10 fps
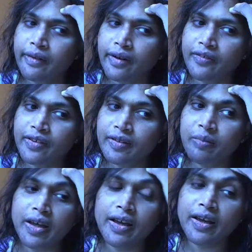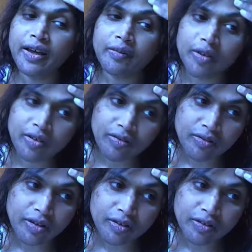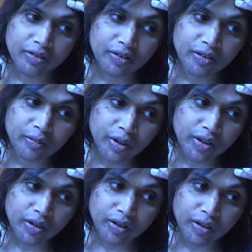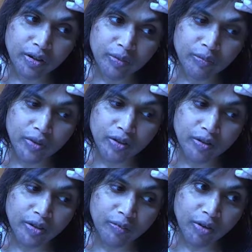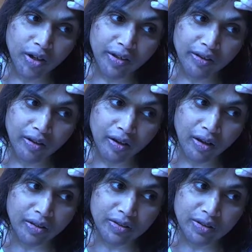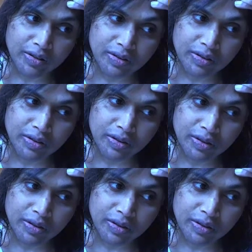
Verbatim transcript: I feel bad because I shouldn't be missing my classes.